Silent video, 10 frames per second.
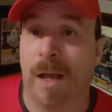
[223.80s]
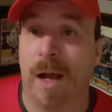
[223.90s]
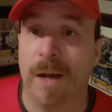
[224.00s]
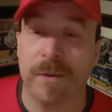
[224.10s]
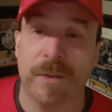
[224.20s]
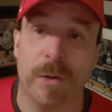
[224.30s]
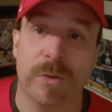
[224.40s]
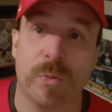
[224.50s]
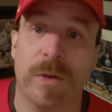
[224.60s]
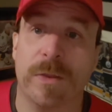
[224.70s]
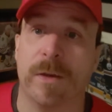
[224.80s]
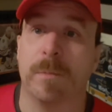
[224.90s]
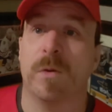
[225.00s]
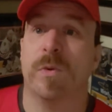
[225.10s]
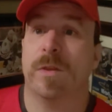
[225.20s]
I think that was one
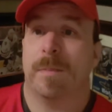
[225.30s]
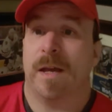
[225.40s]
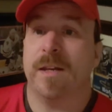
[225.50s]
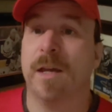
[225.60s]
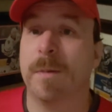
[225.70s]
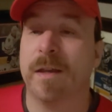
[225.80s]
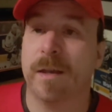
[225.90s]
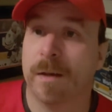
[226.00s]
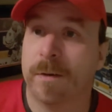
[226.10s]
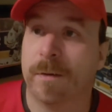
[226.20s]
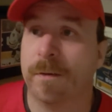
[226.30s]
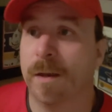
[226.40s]
thing, but when the pandemic hit